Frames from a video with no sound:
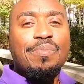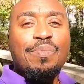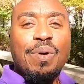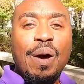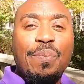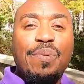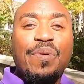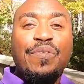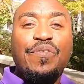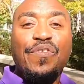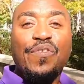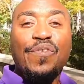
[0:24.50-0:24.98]
But
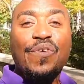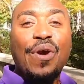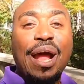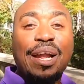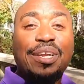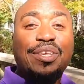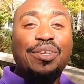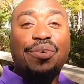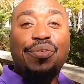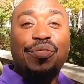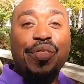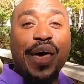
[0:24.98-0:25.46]
before I
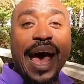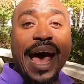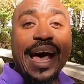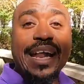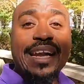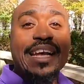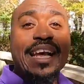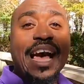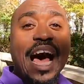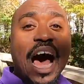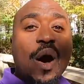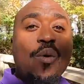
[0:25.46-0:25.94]
do that,
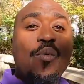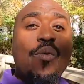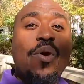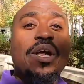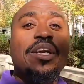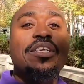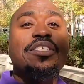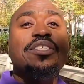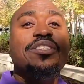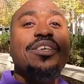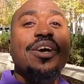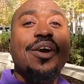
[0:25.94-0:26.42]
I want
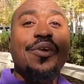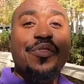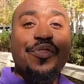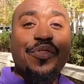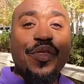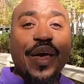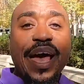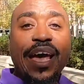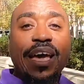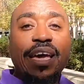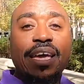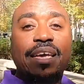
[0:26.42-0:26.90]
to start
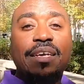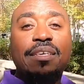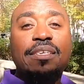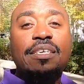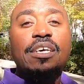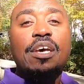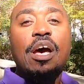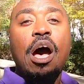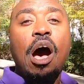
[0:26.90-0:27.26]
thanking